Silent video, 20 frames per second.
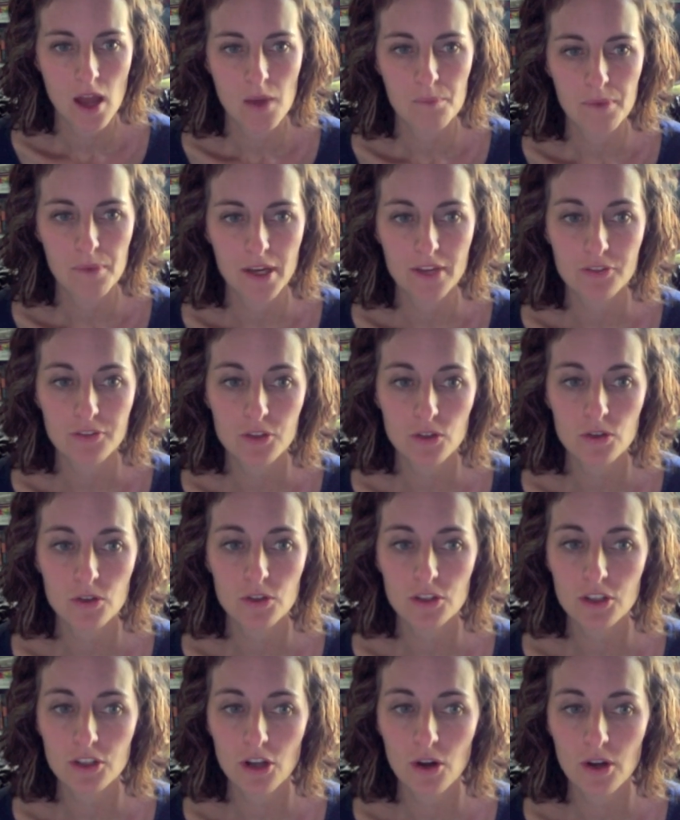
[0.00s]
But if
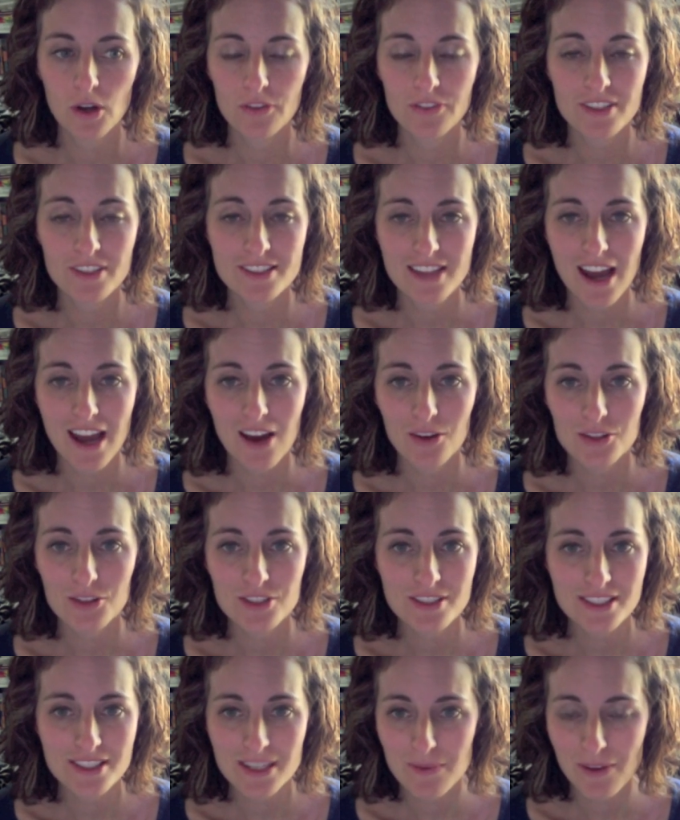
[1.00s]
if in doubt,
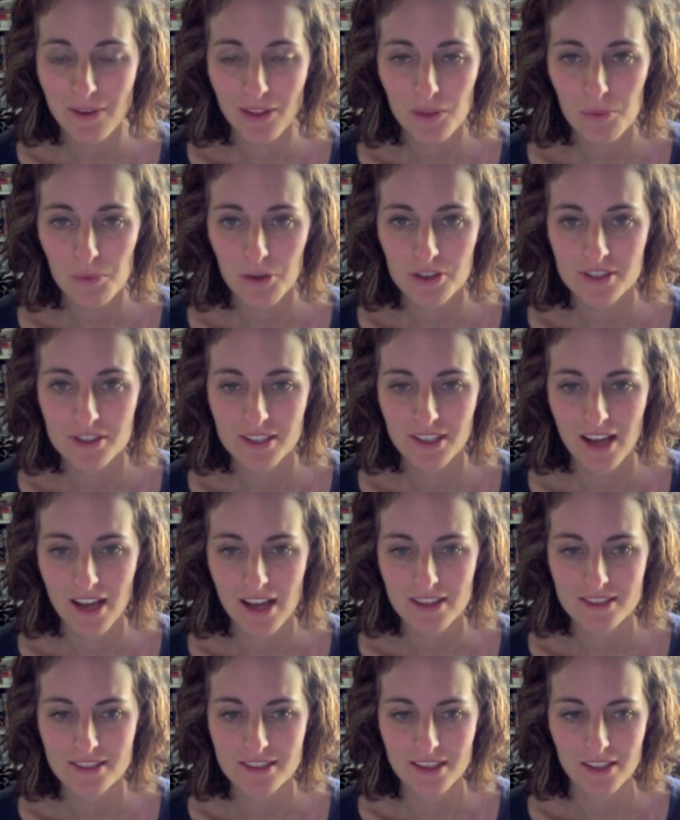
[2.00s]
just email the person and
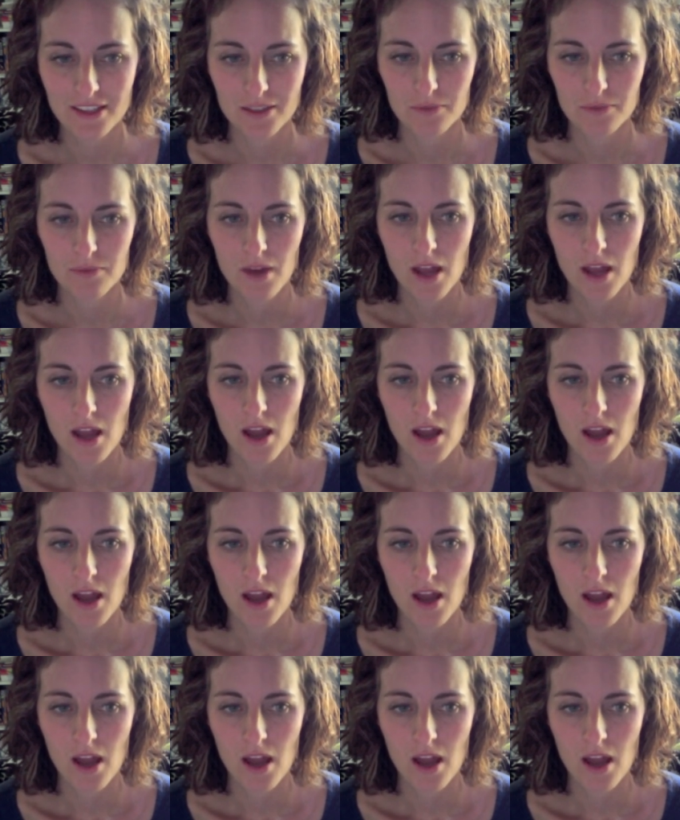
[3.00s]
ask them.